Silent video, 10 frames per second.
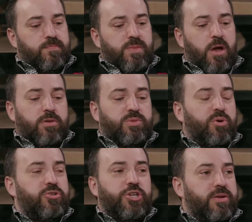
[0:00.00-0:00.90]
No, it's
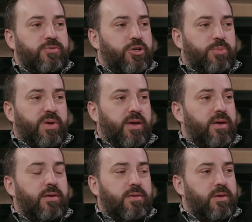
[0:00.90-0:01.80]
bullshit. It should
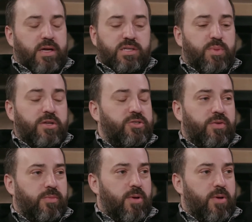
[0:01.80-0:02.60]
be expunged from the